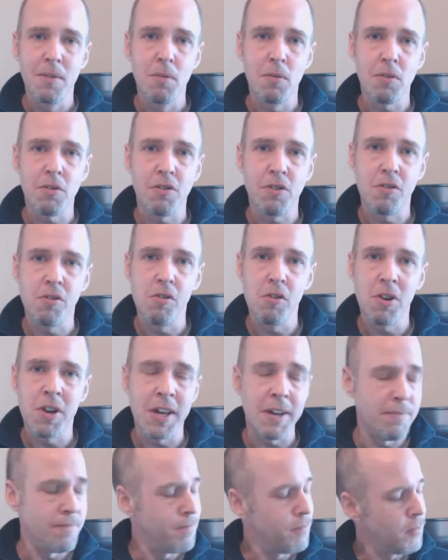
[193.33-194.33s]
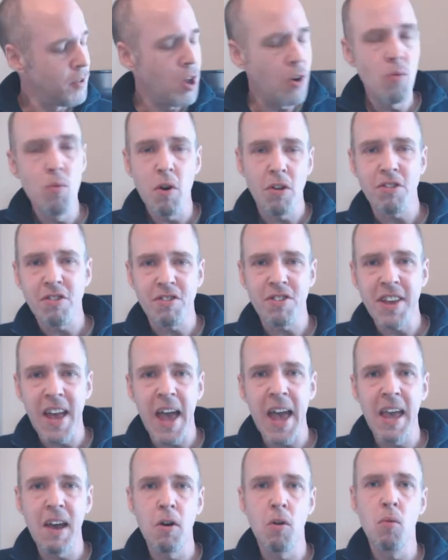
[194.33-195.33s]
what you call it, know what
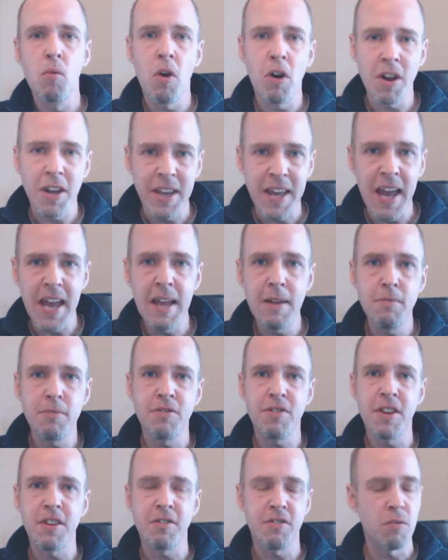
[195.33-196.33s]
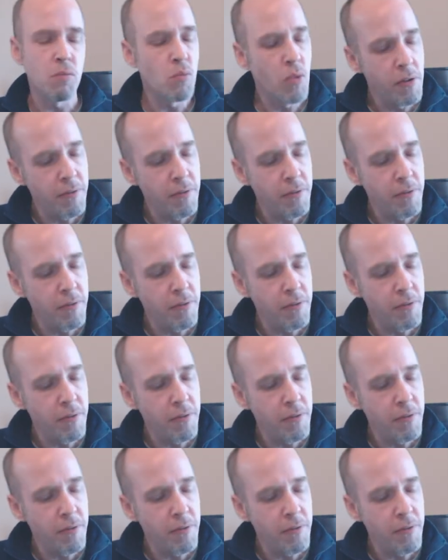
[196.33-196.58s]
scale, what game system,